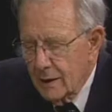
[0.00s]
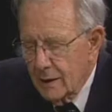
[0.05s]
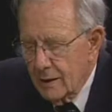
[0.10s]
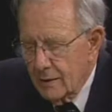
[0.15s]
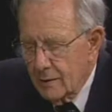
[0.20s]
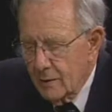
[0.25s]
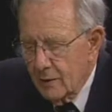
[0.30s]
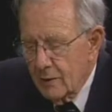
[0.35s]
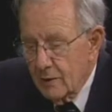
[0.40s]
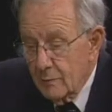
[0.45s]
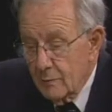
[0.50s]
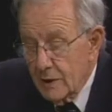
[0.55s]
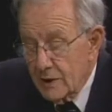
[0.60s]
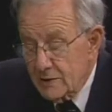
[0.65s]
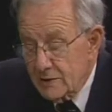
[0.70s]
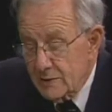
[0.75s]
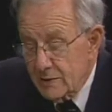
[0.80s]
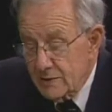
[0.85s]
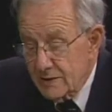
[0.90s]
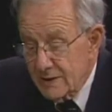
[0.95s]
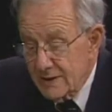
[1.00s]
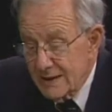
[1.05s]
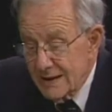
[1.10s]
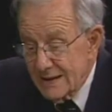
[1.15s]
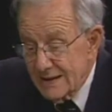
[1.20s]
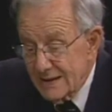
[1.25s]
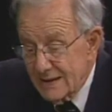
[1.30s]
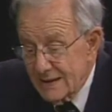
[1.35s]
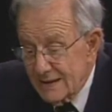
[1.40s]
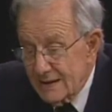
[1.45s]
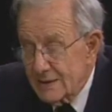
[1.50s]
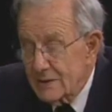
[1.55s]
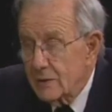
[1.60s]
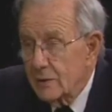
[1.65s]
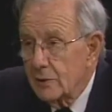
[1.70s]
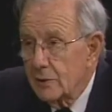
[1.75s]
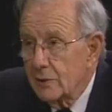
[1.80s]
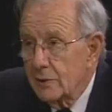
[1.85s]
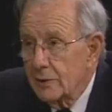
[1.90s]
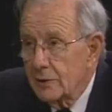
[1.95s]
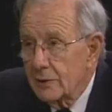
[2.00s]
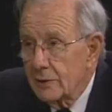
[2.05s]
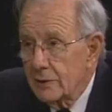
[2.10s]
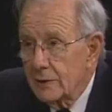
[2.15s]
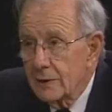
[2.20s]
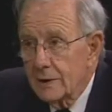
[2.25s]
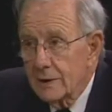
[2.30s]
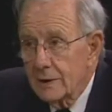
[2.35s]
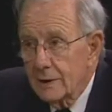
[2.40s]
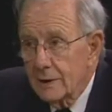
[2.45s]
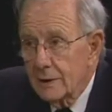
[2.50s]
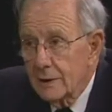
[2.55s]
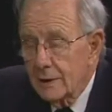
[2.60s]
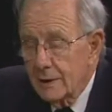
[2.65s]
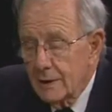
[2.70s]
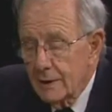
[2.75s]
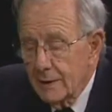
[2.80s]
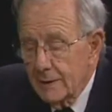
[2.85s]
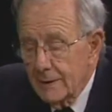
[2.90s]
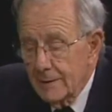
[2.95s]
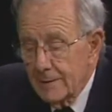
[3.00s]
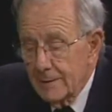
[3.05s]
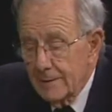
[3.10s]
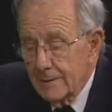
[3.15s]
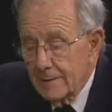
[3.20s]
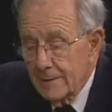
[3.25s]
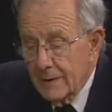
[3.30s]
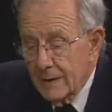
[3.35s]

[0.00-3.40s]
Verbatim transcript: a master's thesis on the, uh,